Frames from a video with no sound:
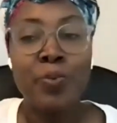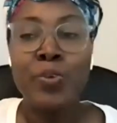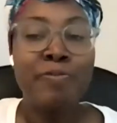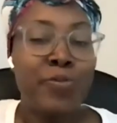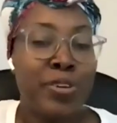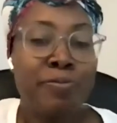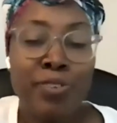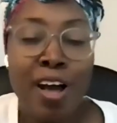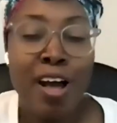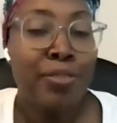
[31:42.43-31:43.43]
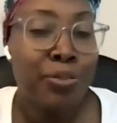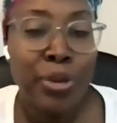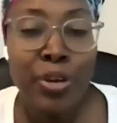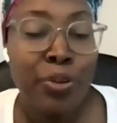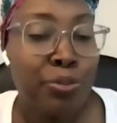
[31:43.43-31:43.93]
We've, we've gone,
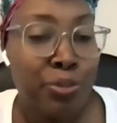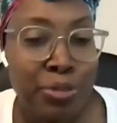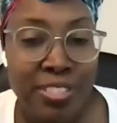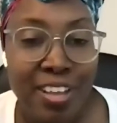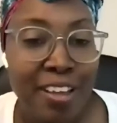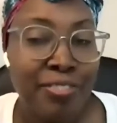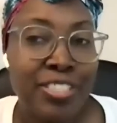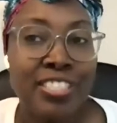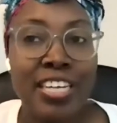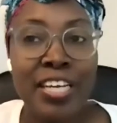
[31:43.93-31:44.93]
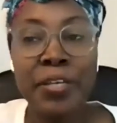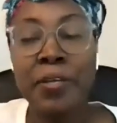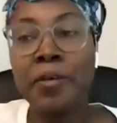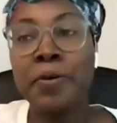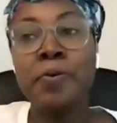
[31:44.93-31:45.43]
we go through stuff just like
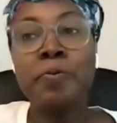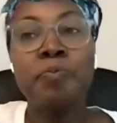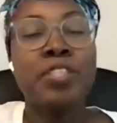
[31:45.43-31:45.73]
you.